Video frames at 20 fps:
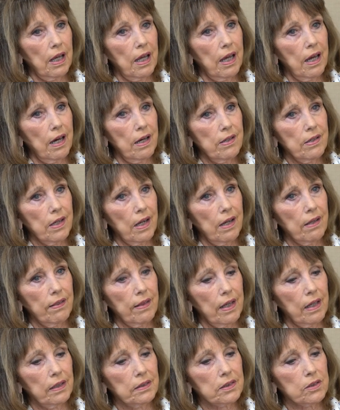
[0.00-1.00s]
And I
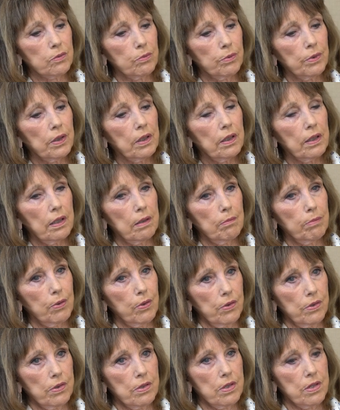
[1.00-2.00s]
think it's really
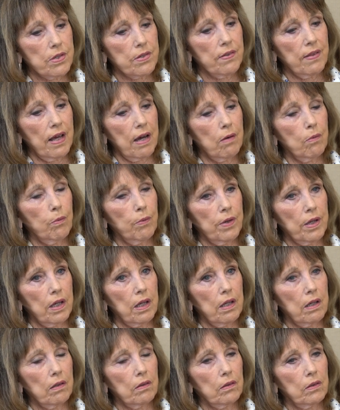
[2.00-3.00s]
important that
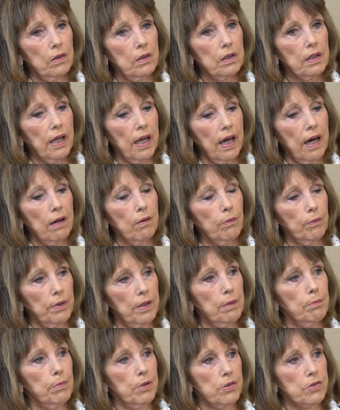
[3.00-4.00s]
we look at
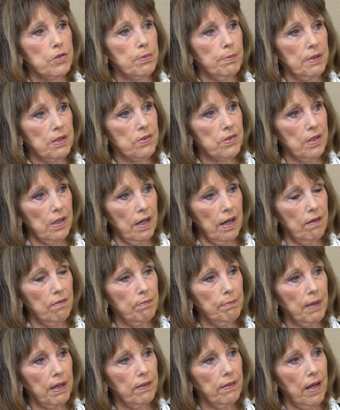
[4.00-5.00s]
reimbursements. And I've
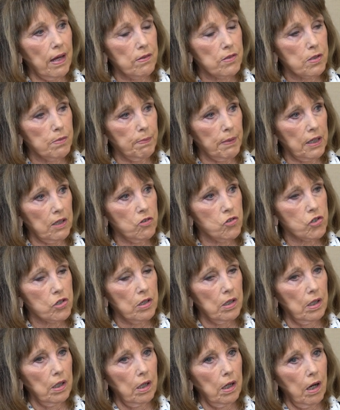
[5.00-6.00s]
made that speech
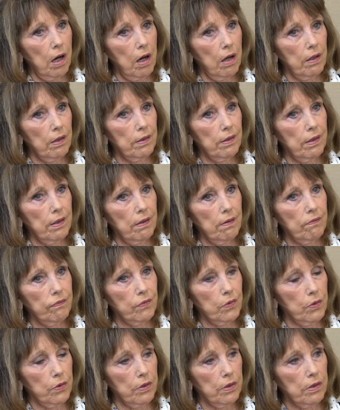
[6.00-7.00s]
on the
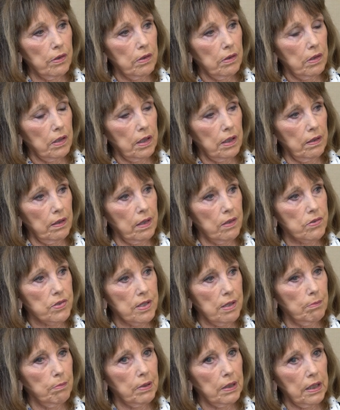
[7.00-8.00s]
floor in the
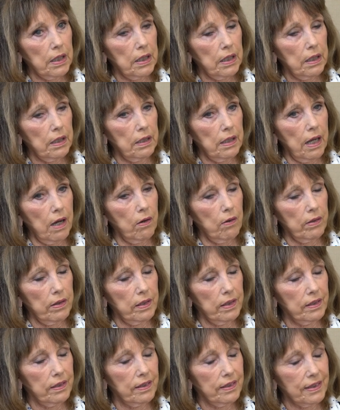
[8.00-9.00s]
Assembly and now
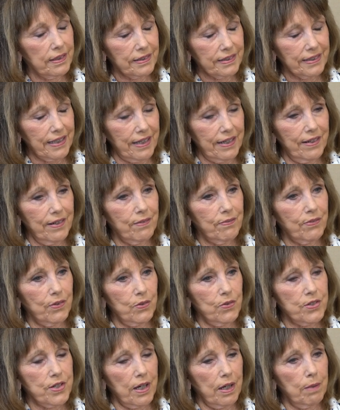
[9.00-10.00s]
the Senate a
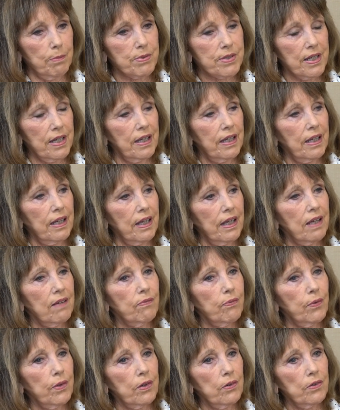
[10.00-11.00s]
few times.
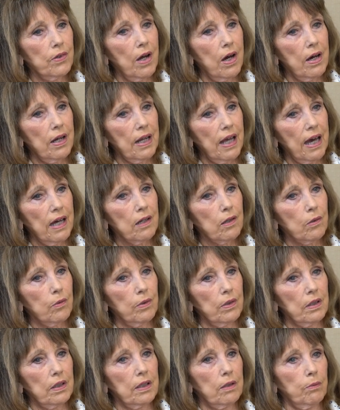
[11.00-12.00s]
If we are not
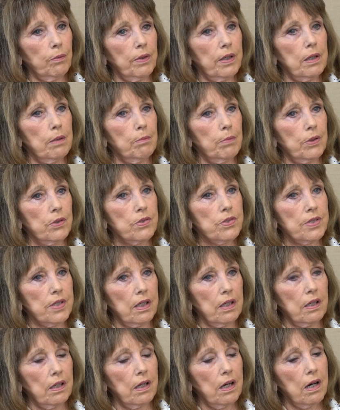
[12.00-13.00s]
adequately
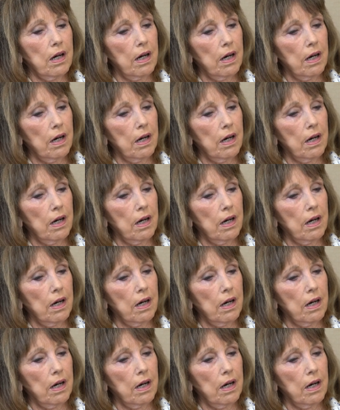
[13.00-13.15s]
reimbursing